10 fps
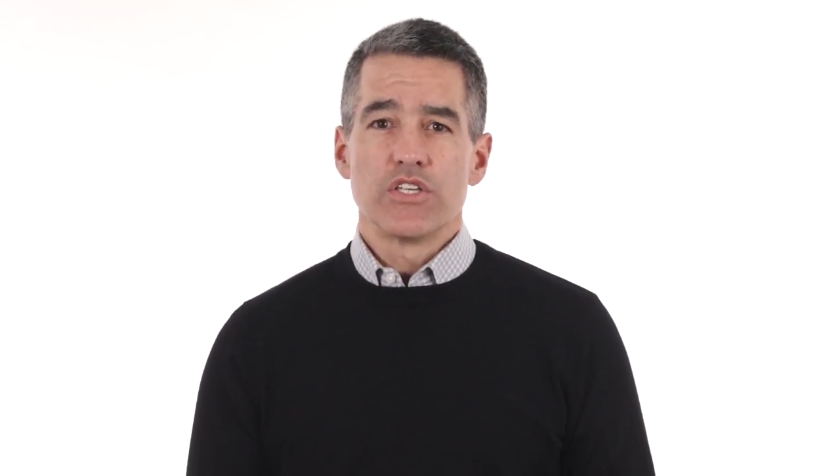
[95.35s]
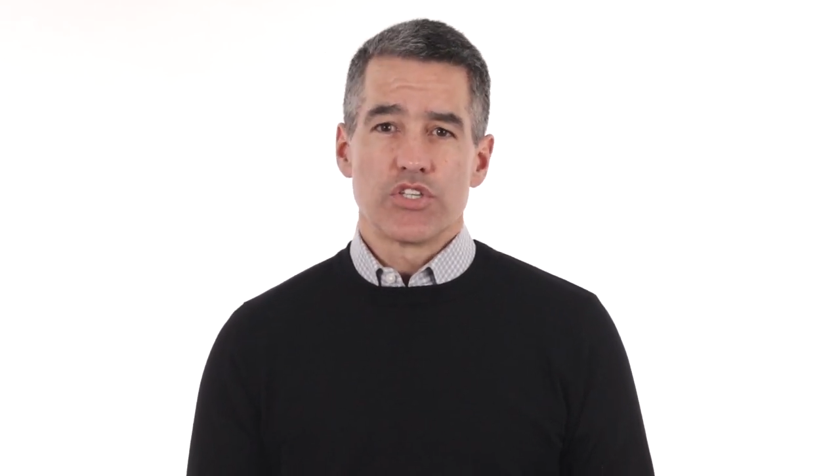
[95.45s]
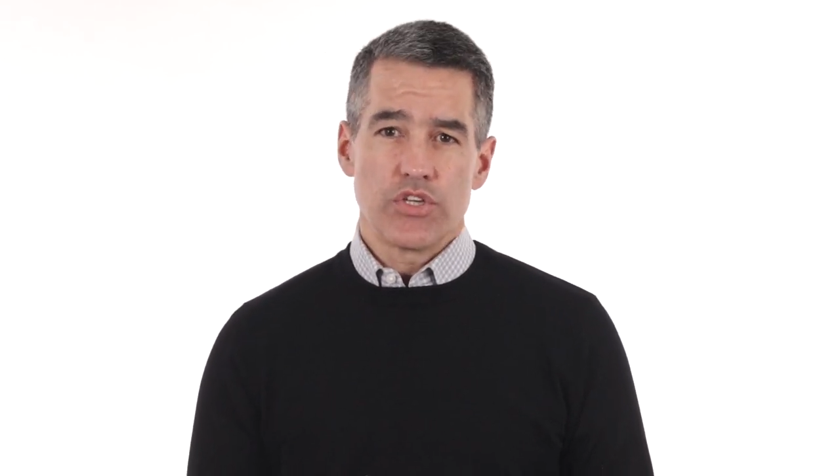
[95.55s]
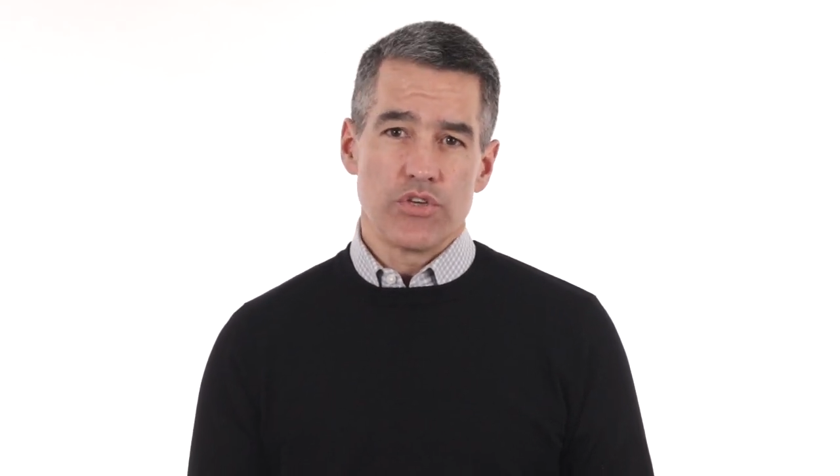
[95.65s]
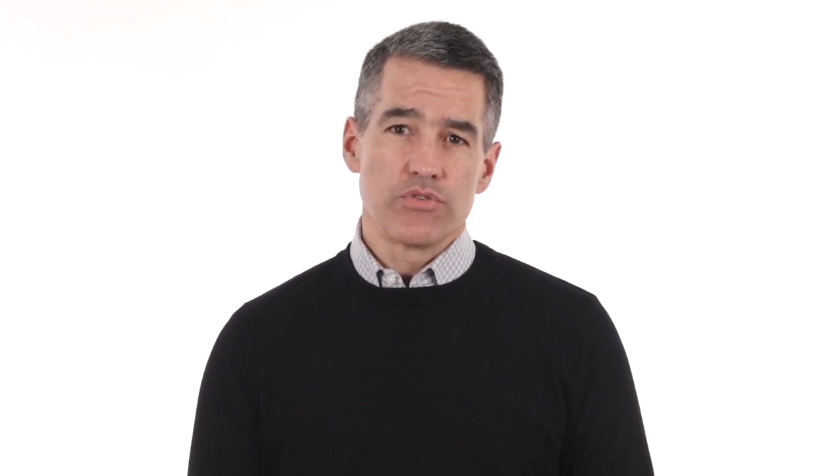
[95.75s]

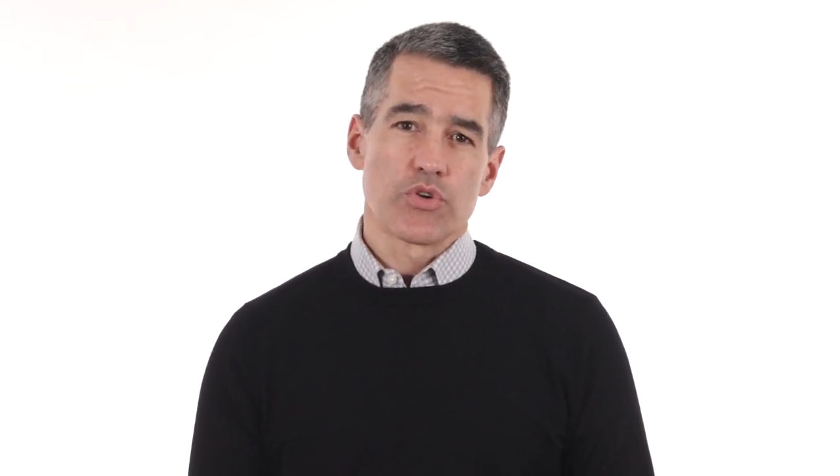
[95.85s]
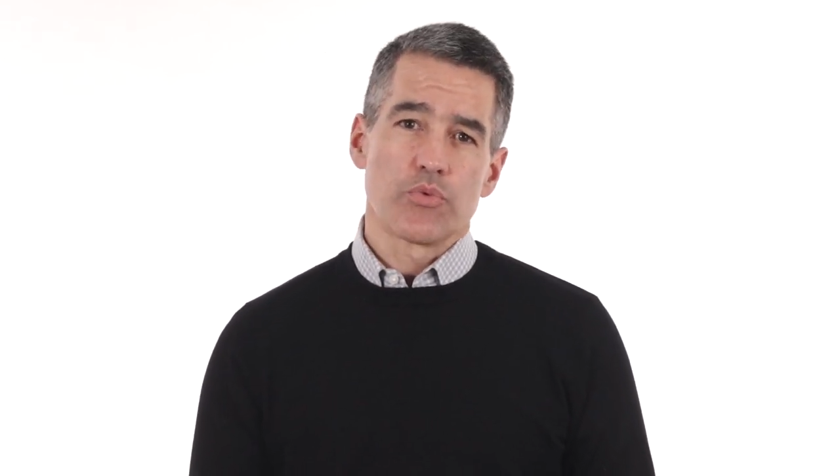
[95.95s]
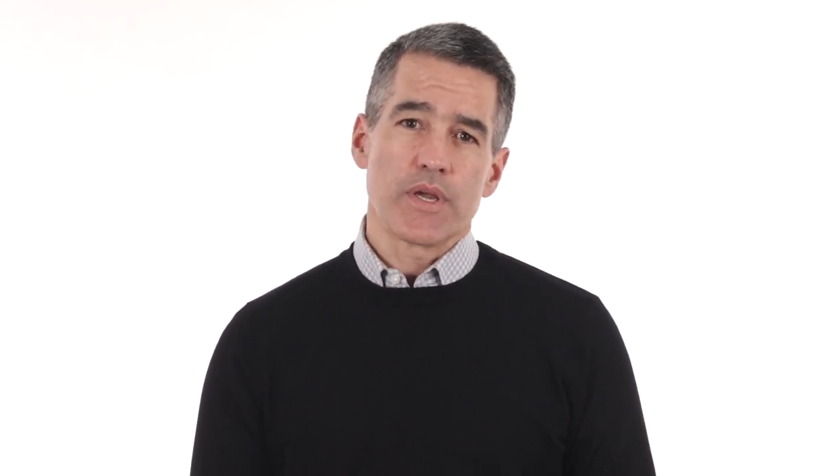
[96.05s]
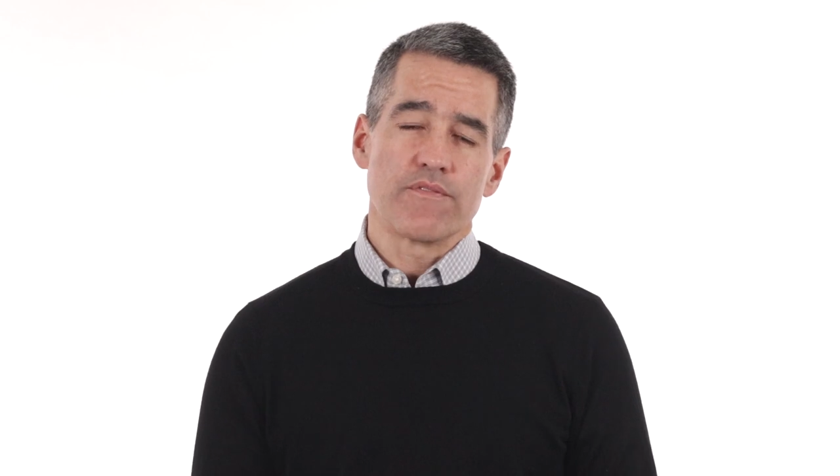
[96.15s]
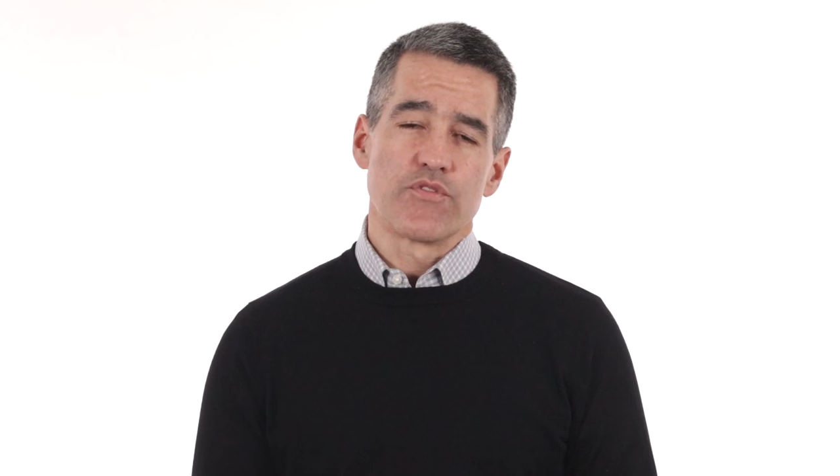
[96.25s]
to you to
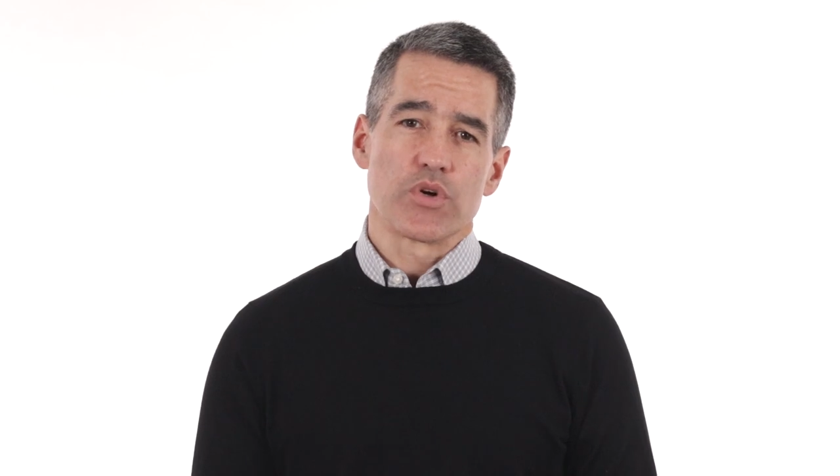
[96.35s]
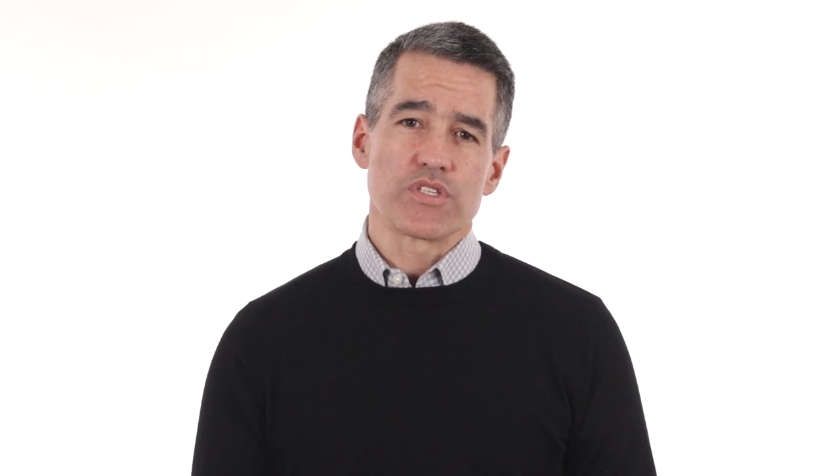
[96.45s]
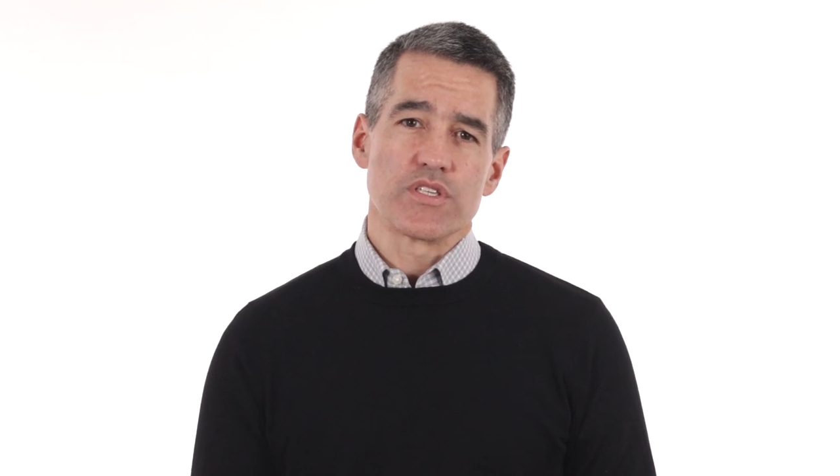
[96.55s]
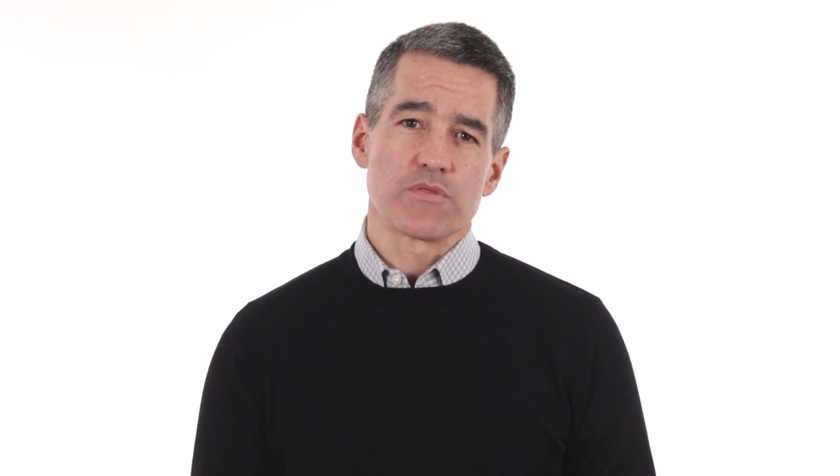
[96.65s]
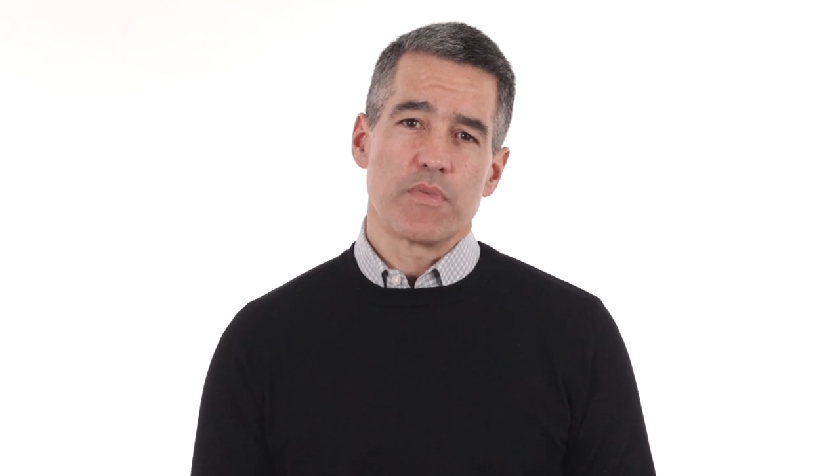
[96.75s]

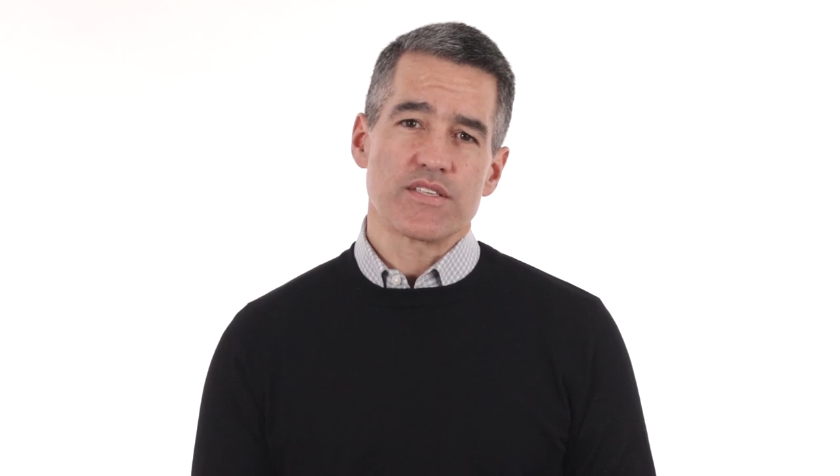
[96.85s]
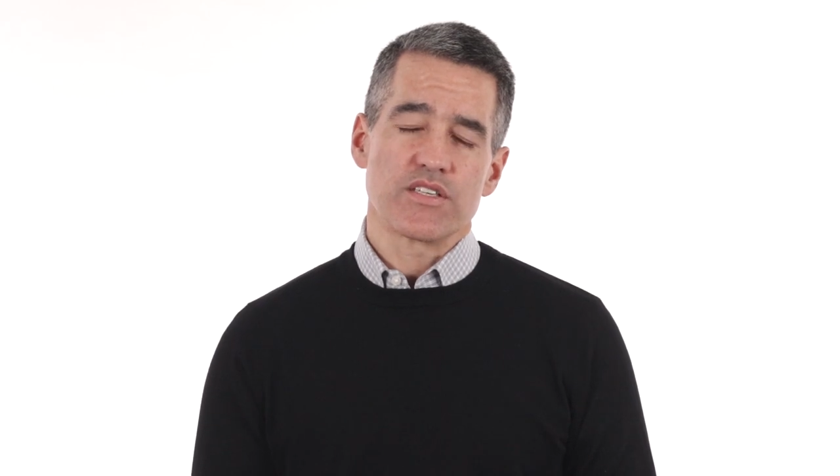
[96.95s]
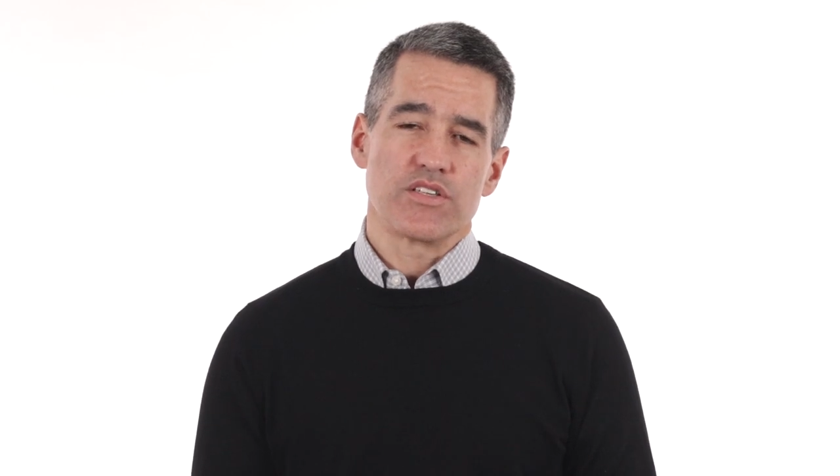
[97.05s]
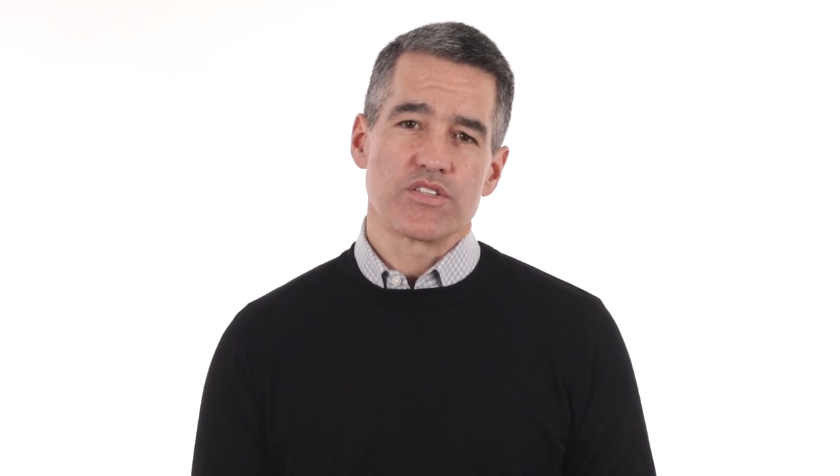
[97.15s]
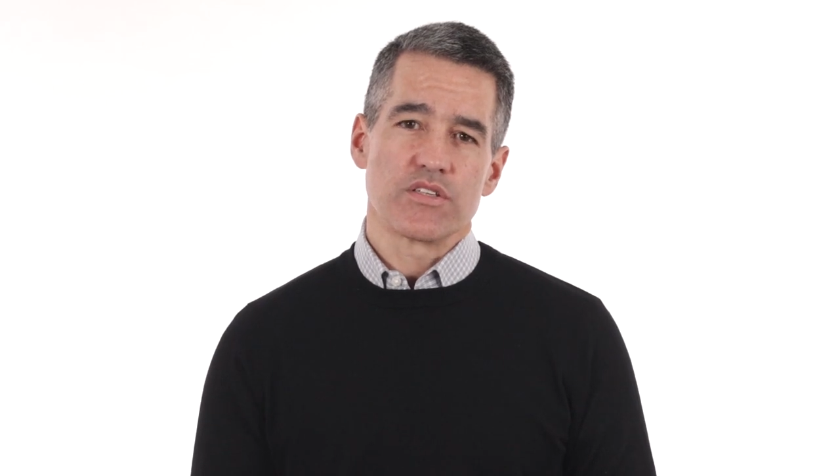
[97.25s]
reinforce this
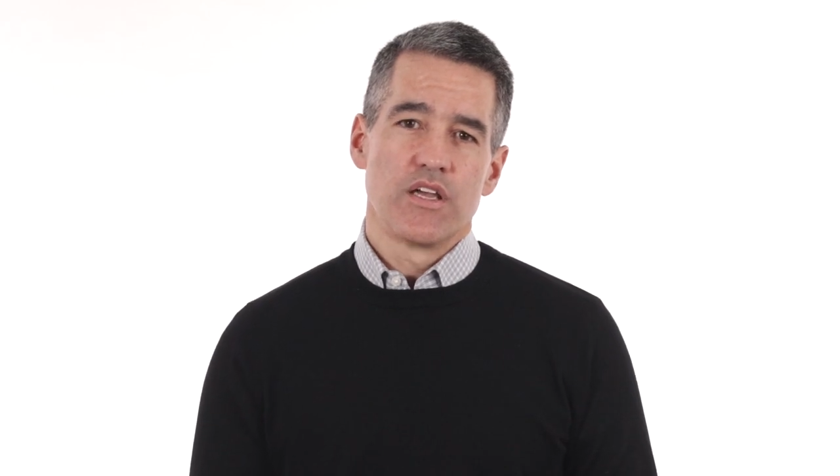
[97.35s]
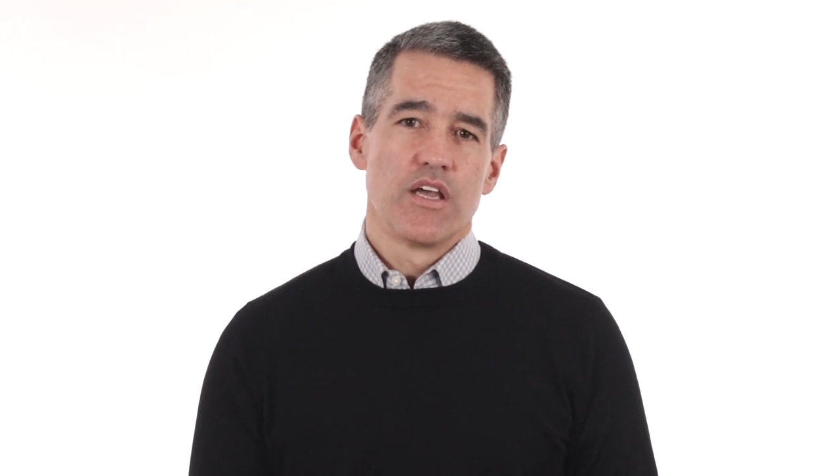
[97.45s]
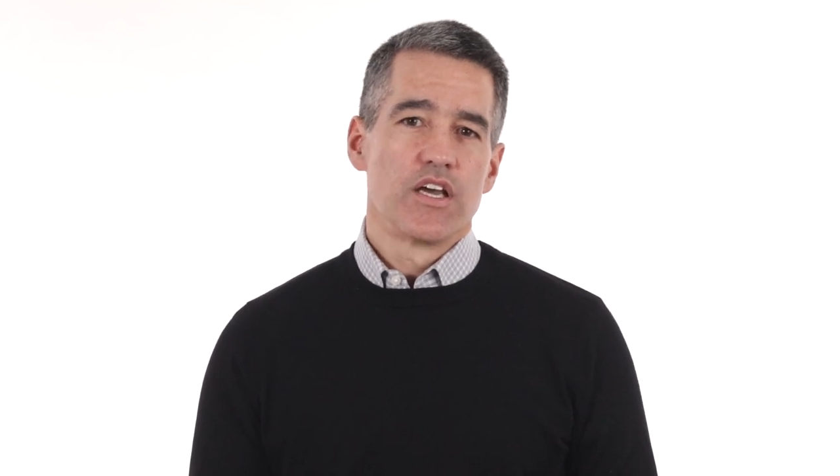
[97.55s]
message.